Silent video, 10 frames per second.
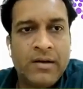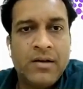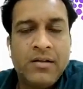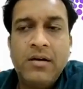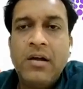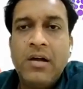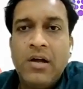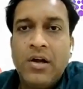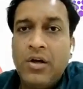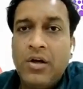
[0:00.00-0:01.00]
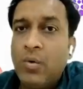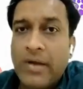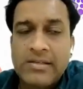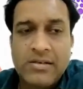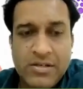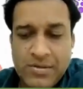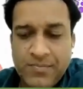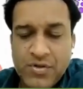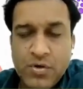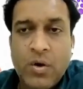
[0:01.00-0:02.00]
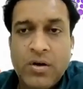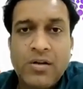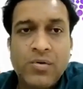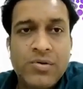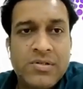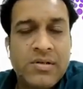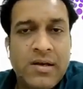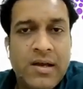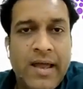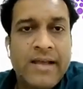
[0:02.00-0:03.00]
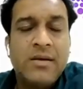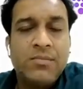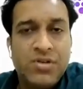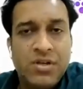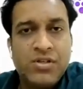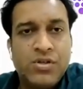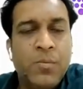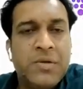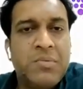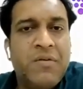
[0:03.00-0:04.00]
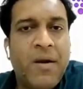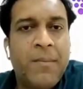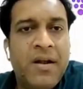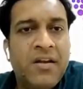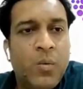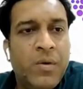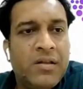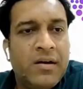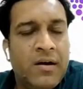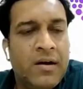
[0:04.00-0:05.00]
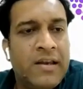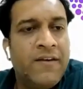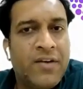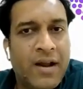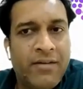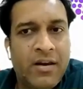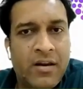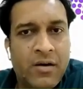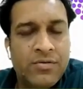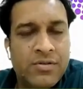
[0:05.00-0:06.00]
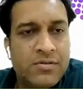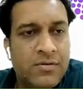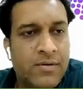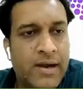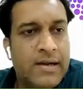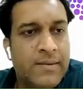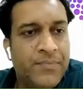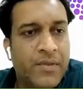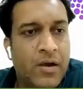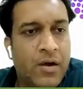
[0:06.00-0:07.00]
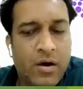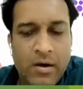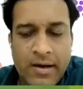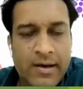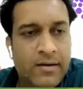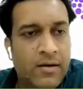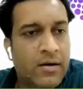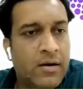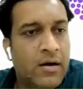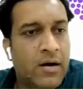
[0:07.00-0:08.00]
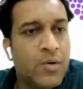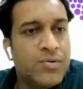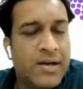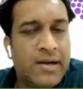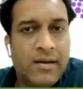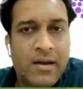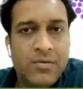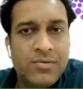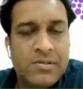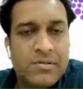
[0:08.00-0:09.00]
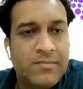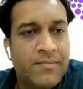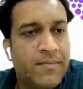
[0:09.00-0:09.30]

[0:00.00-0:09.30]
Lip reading: under the new tax regime. So what are those exemptions? You must be familiar with leave travel allowance, right? Then house rent allowance,